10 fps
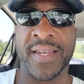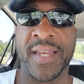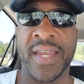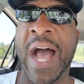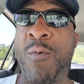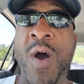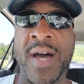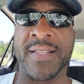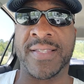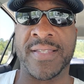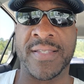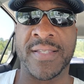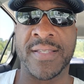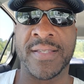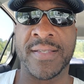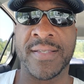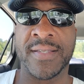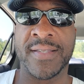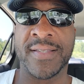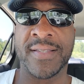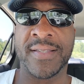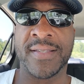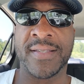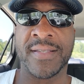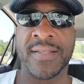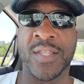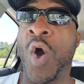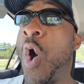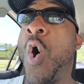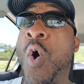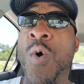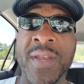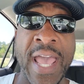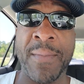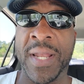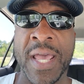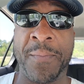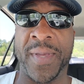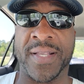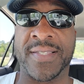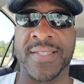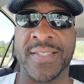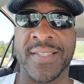Not once. The whole damn Olympics.